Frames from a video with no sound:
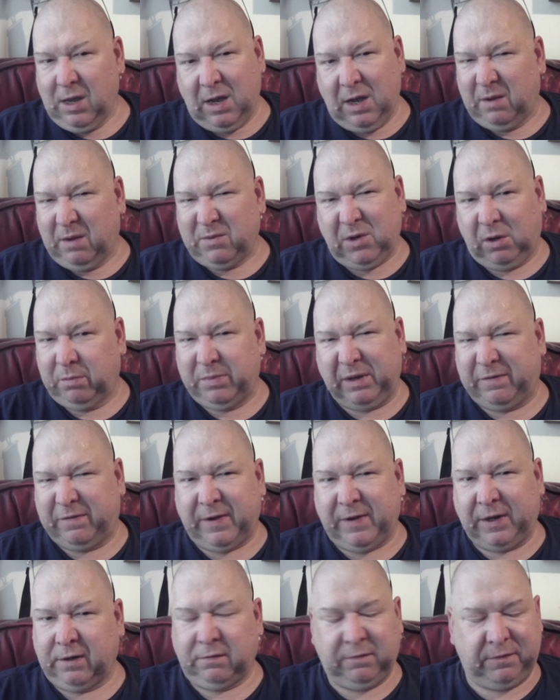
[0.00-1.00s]
Not a big
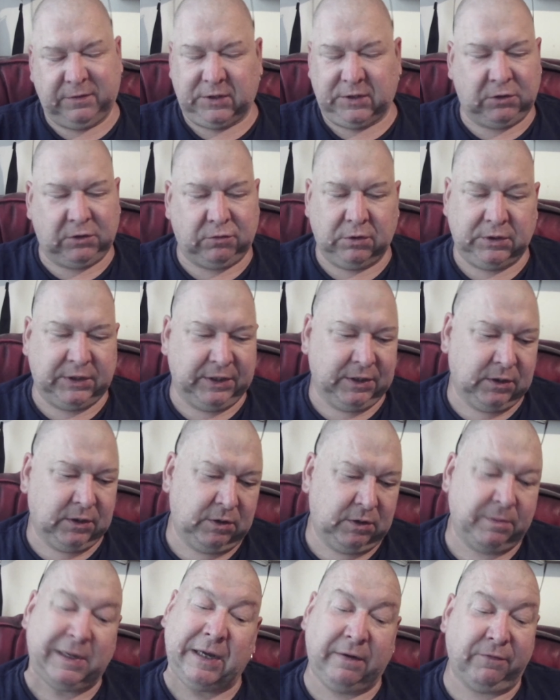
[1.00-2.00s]
fan of citrusy,
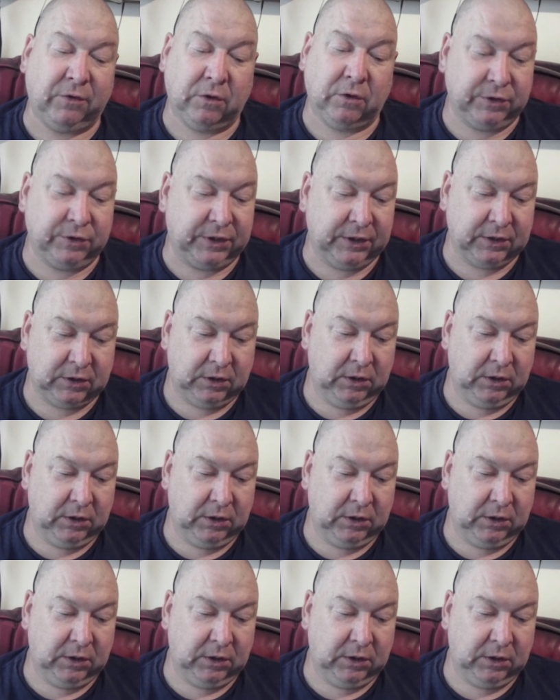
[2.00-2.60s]
you may have noticed.